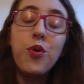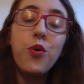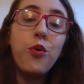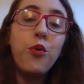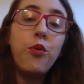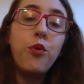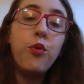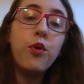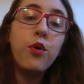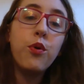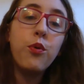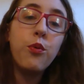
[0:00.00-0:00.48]

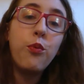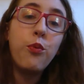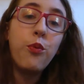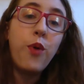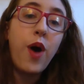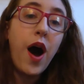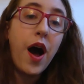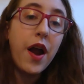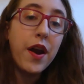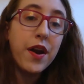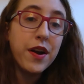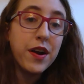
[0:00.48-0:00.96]
or
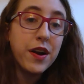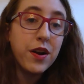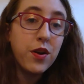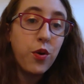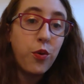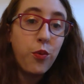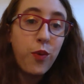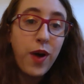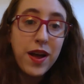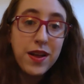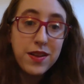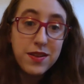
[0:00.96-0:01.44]
water in a
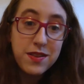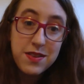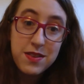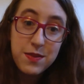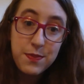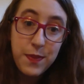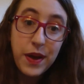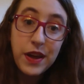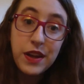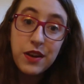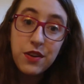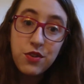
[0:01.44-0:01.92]
wet
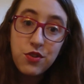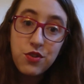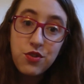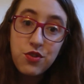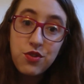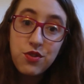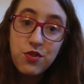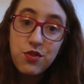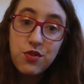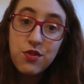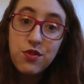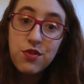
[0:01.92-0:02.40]

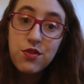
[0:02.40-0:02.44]
sponge.